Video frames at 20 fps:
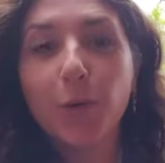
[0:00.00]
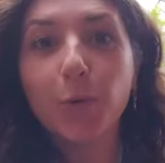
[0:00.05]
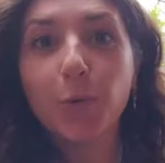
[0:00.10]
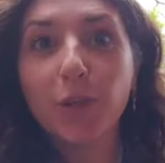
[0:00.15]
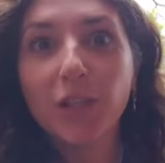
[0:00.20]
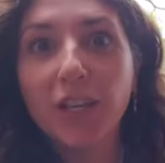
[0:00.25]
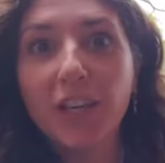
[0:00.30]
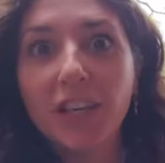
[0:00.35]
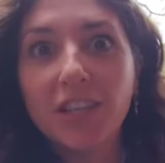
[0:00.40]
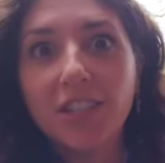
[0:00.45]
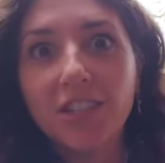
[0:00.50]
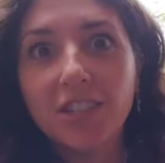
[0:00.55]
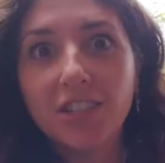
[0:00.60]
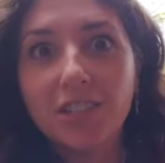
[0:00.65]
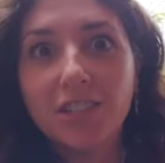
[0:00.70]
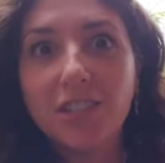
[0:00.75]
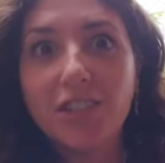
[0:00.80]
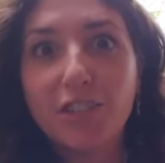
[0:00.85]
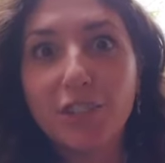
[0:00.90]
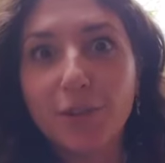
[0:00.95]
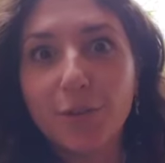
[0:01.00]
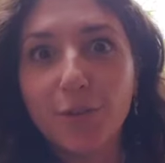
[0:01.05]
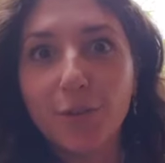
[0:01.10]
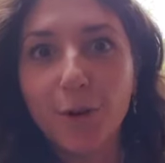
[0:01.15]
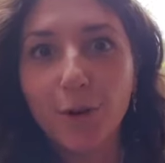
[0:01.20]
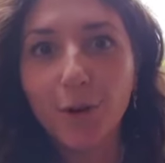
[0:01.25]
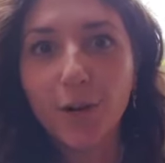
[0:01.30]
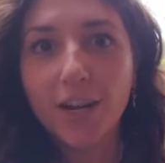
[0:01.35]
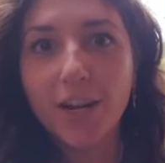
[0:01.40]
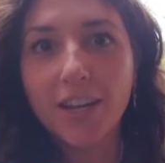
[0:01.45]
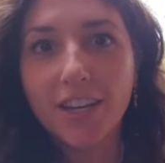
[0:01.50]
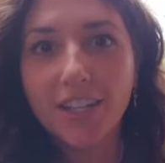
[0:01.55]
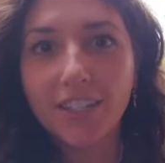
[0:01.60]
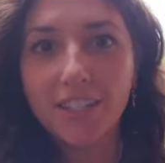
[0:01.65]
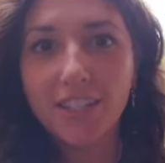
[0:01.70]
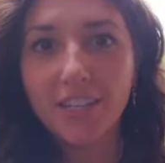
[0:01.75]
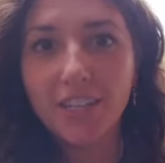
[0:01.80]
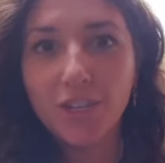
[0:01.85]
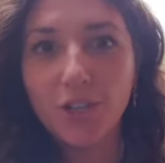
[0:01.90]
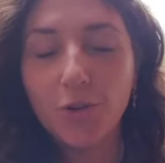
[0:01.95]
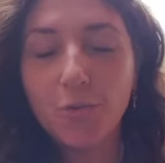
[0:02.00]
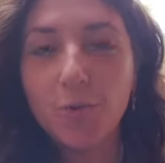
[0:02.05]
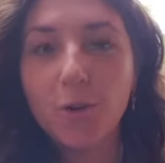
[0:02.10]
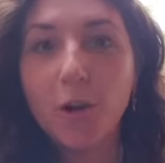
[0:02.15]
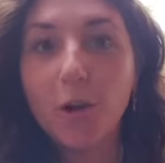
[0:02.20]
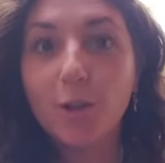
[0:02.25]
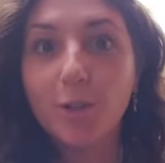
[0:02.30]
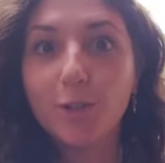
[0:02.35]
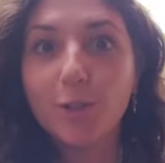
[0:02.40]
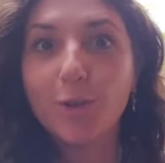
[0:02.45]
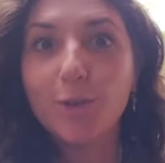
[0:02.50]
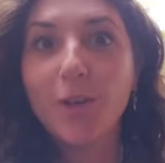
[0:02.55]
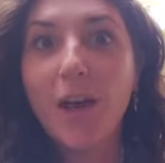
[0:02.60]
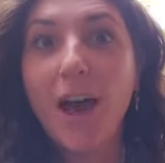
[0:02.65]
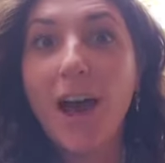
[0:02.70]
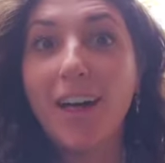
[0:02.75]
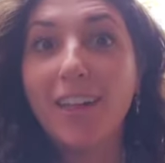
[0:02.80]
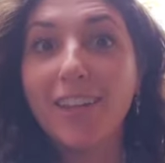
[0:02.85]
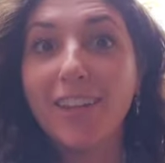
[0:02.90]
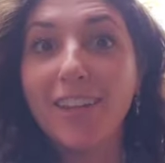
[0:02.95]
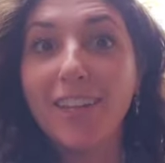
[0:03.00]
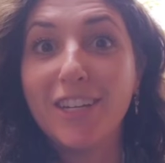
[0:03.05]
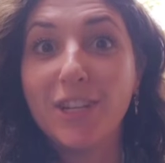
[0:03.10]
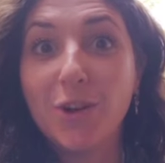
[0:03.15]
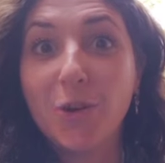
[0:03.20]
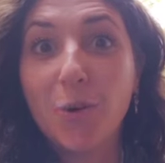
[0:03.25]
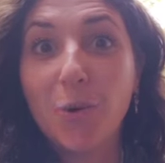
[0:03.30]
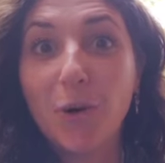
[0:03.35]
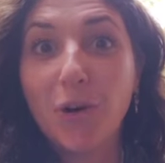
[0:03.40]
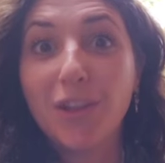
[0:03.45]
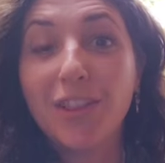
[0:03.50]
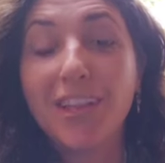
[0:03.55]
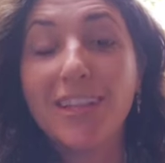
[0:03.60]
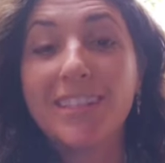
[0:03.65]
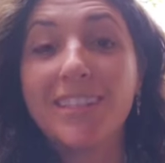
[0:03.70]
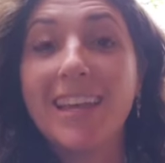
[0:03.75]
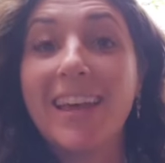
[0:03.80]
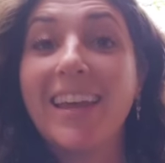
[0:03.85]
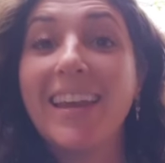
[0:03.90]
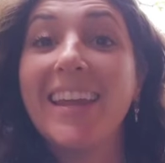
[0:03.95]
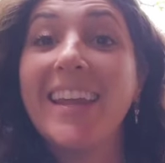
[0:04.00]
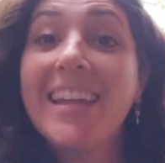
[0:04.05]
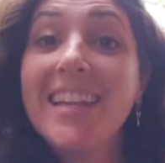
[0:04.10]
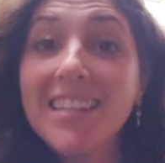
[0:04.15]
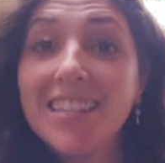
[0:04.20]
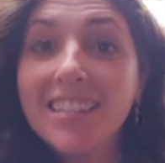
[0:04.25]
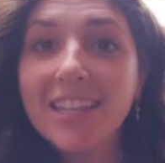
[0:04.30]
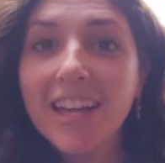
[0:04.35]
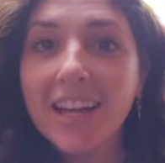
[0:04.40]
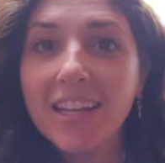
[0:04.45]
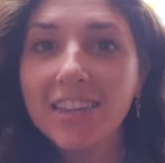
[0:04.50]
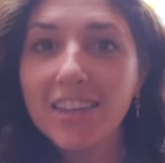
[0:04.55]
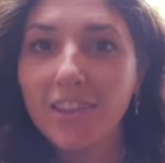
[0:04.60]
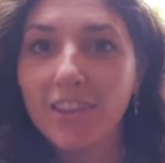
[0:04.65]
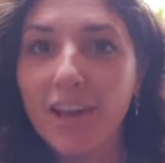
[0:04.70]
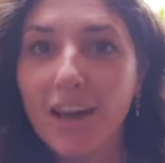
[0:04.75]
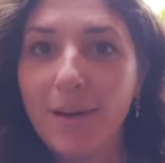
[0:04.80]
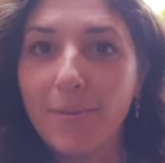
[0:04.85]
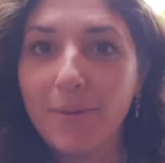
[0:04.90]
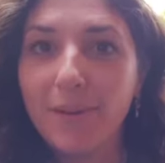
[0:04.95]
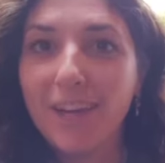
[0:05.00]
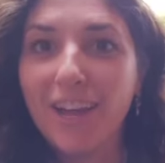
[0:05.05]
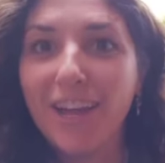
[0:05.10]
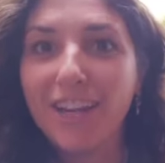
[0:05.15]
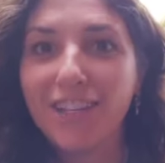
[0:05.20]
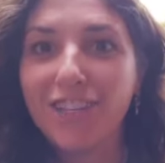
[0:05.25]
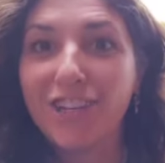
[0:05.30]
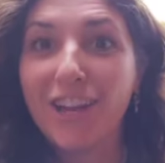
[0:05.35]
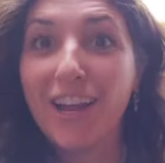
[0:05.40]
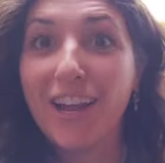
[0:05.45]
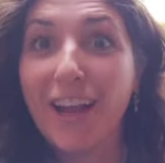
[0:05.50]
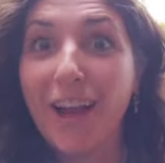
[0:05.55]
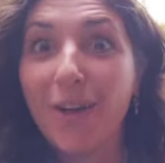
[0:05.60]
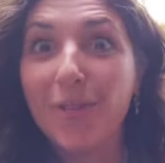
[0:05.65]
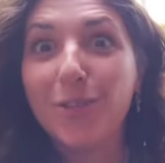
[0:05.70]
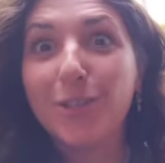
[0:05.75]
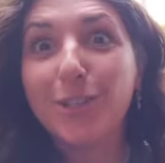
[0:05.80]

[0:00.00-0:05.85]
only does the safari continue, but also the holiday decor. Let's head inside the lobby and check out